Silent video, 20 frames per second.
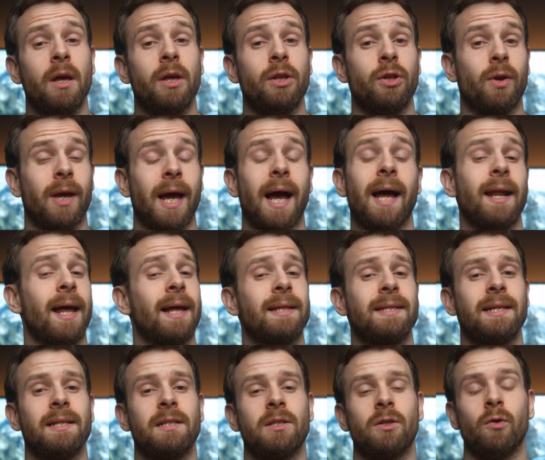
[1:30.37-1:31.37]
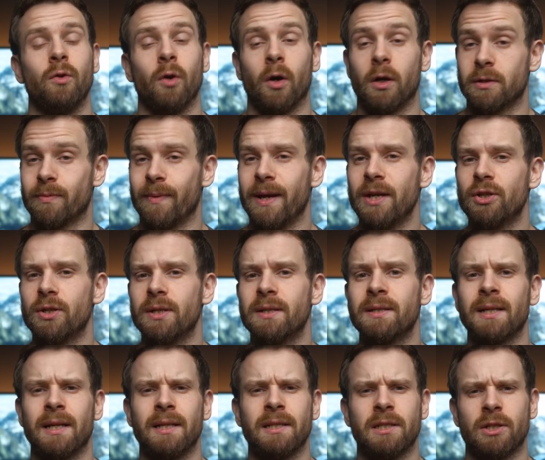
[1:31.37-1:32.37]
You can add it to
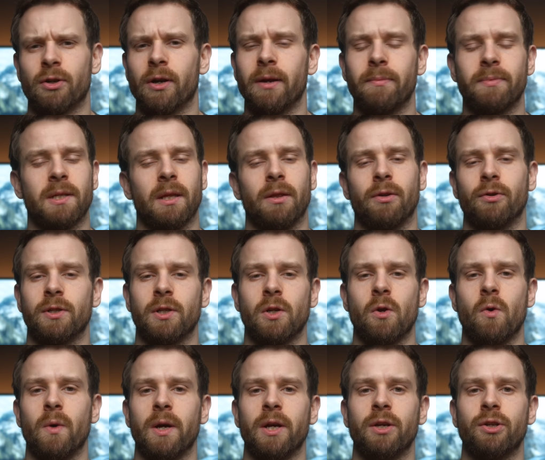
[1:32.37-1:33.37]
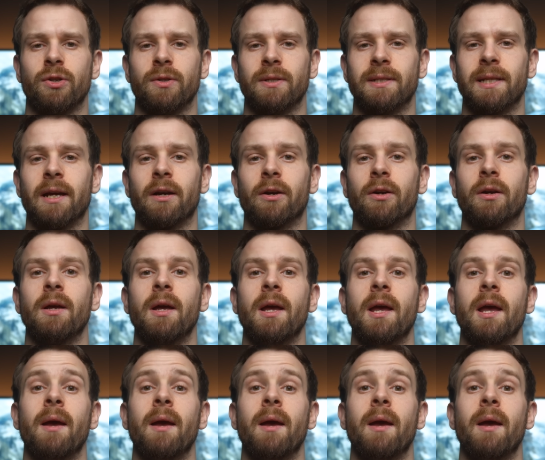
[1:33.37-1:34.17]
automations and scripts and there's no issues there,